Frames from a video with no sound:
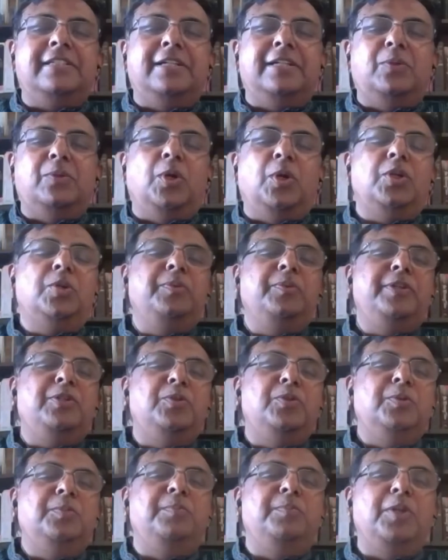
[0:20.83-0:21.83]
what do we
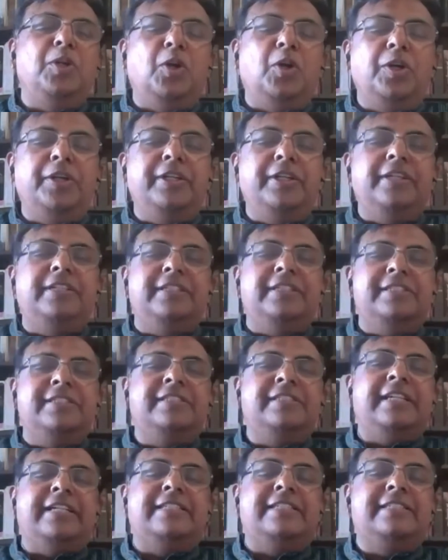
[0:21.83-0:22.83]
do beyond
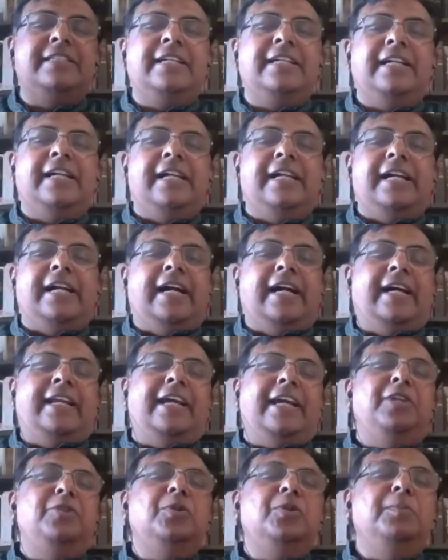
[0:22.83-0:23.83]
six? And
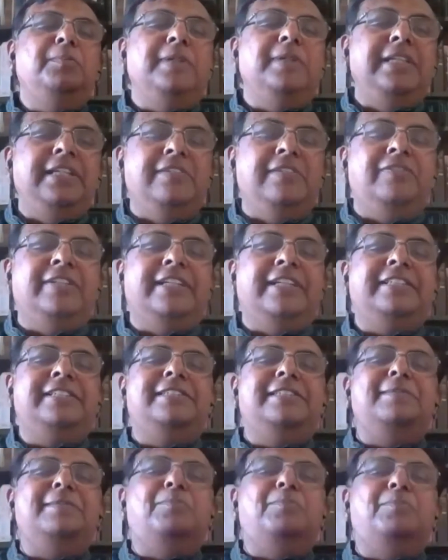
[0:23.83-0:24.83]
I do believe that
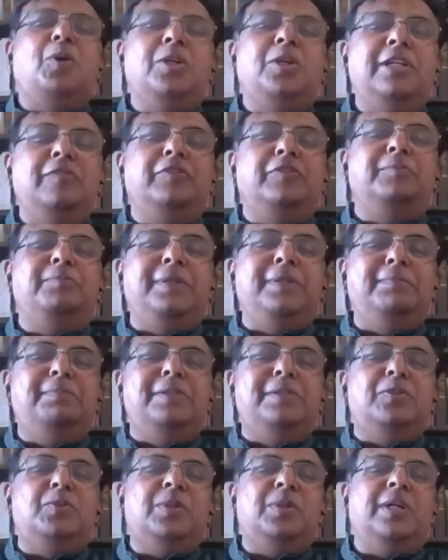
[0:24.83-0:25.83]
it's important for
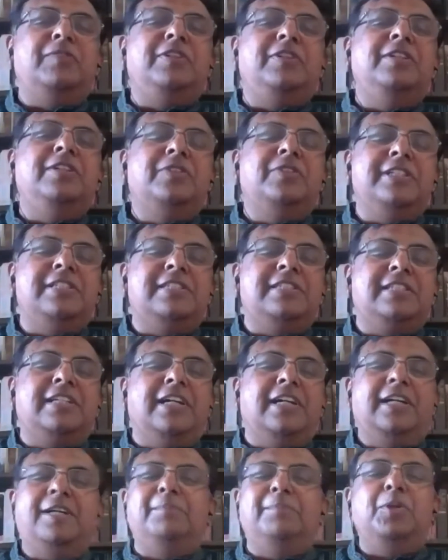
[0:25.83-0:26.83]
people to have interests
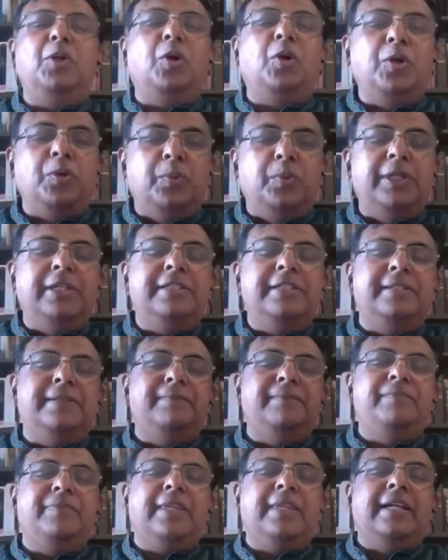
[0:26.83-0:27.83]
beyond work.
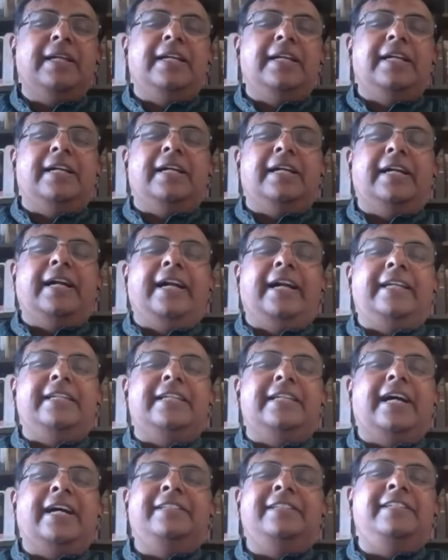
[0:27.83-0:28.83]

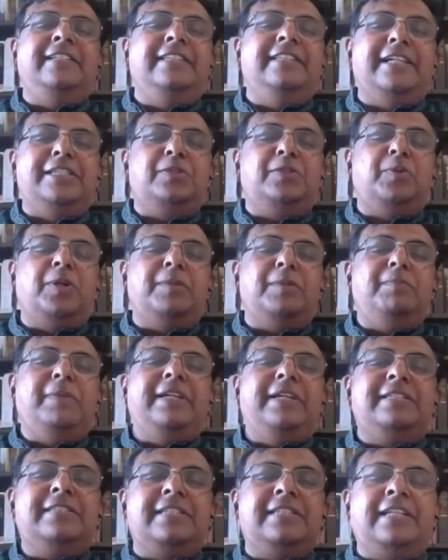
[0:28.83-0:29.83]
And I think that's what
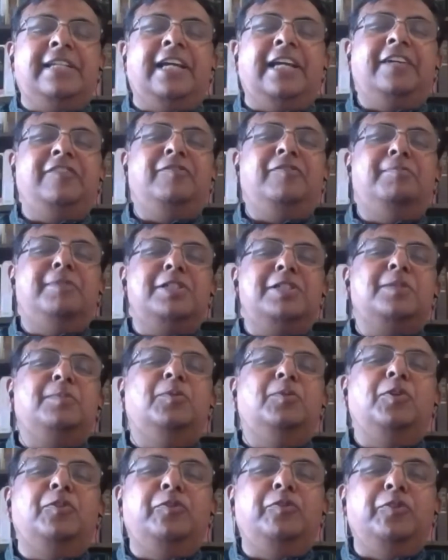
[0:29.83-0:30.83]
makes life much
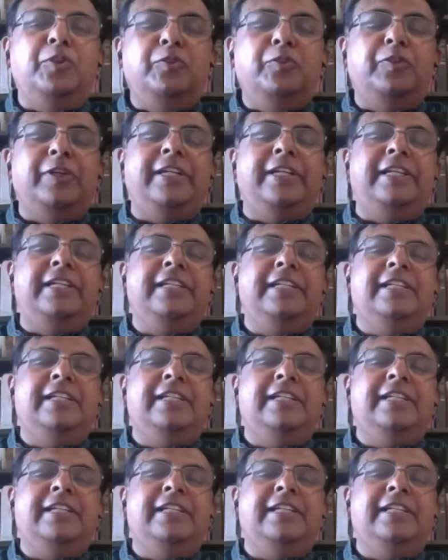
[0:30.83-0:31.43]
more fulfilling.